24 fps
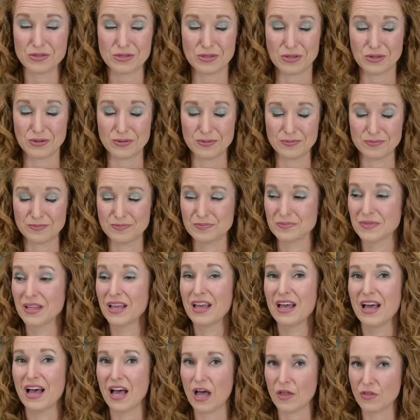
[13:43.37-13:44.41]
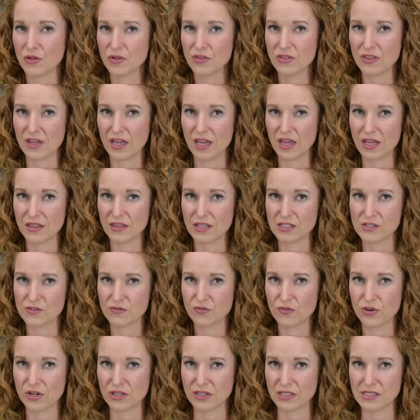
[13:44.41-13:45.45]
So other thing that's a
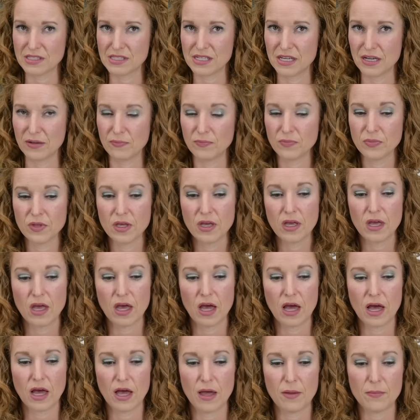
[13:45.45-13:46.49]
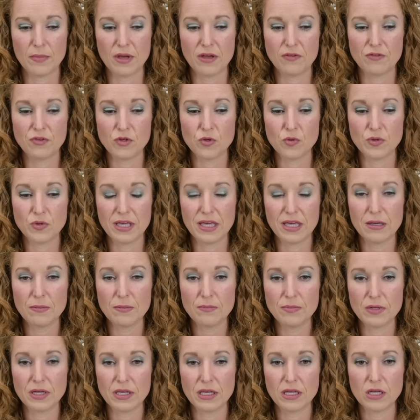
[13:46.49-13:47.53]
friendly tip, um, if you
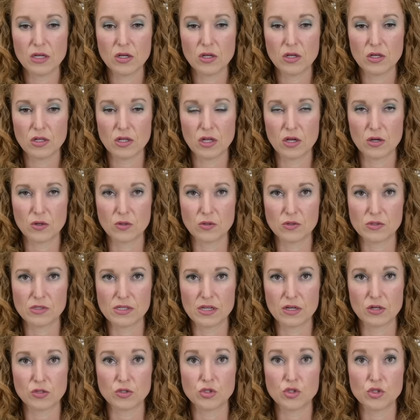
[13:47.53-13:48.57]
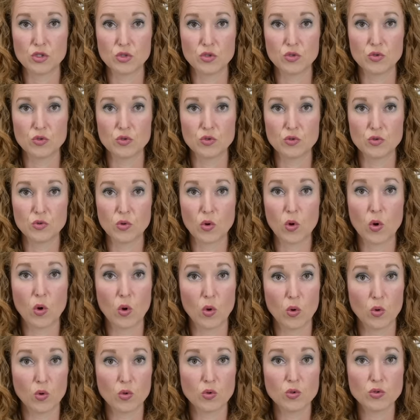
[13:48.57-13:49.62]
keep getting clothes that are too
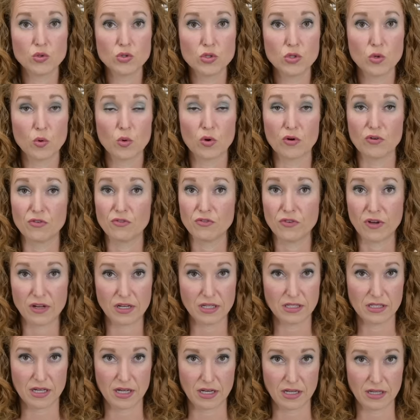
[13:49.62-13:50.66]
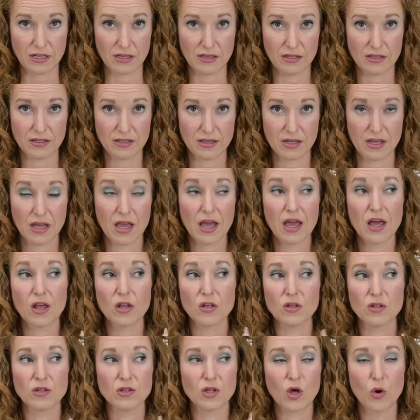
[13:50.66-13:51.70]
old or fuddy-duddy,
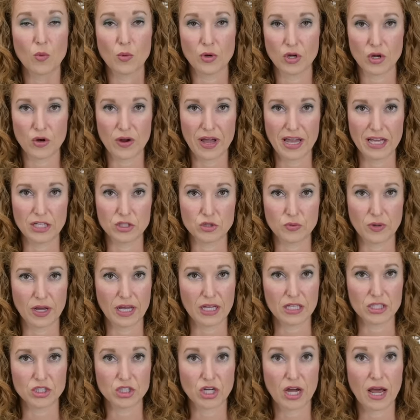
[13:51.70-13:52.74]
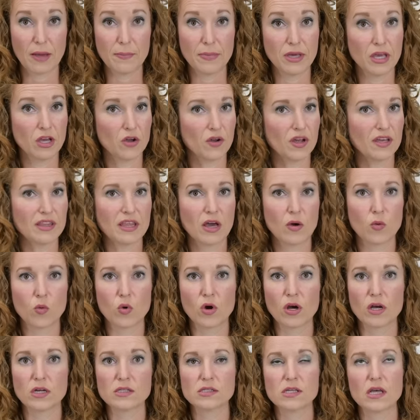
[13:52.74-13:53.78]
lower your age range. I'm hearing that
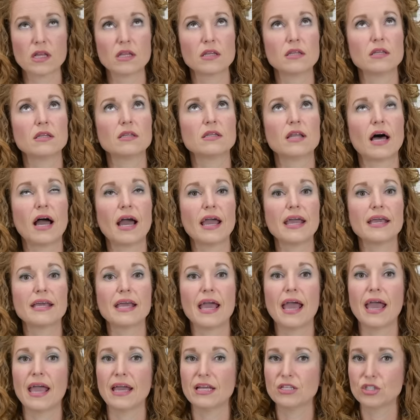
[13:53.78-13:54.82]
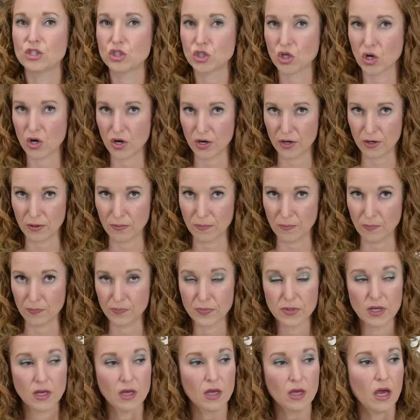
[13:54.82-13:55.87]
works like a charm.
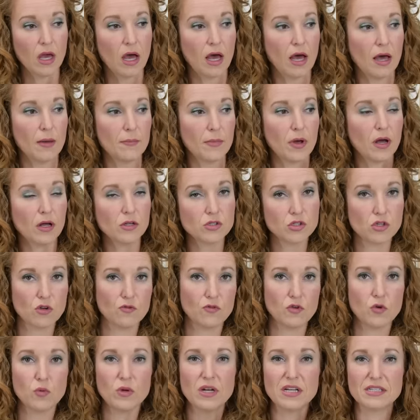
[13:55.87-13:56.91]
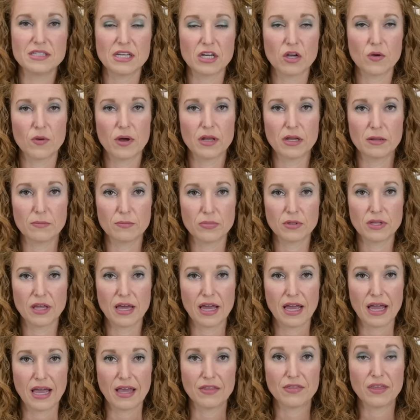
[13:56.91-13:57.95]
Um, also, if you want to dig around and
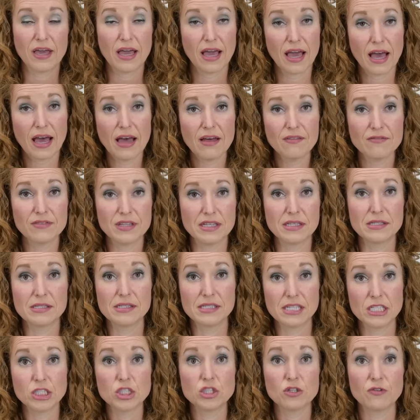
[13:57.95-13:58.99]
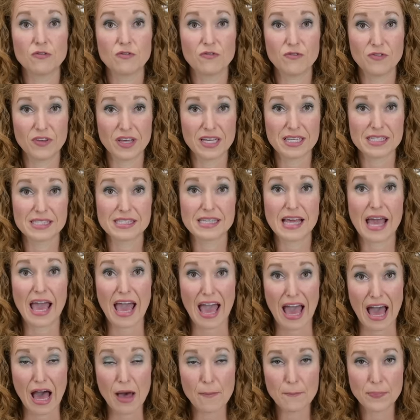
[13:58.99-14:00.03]
play, they have the Stitch Fix
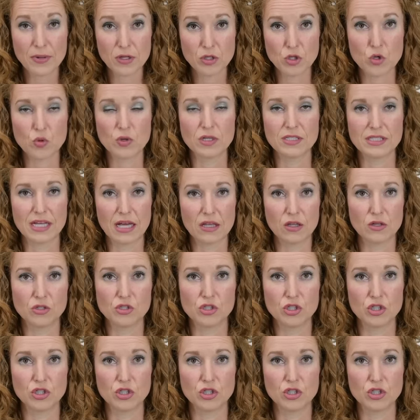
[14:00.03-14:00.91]
app you can download